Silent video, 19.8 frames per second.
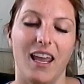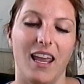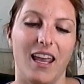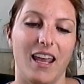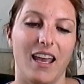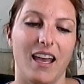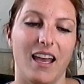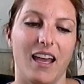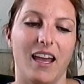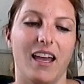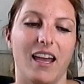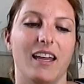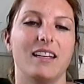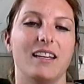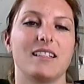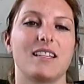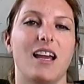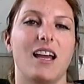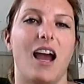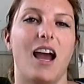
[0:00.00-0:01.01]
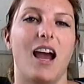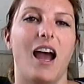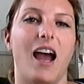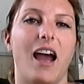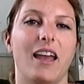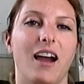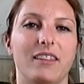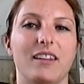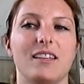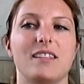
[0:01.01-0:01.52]
And I
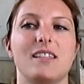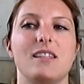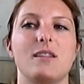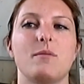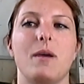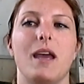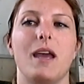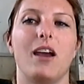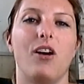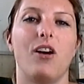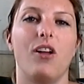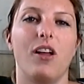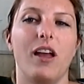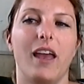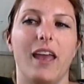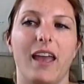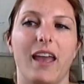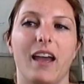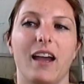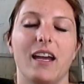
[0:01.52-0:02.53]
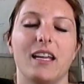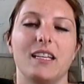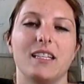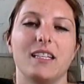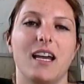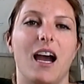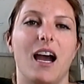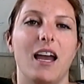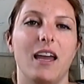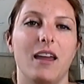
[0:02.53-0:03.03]
got this in the mail, and
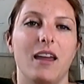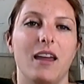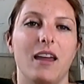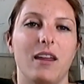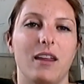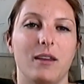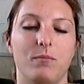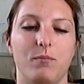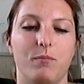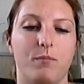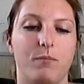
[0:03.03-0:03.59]
it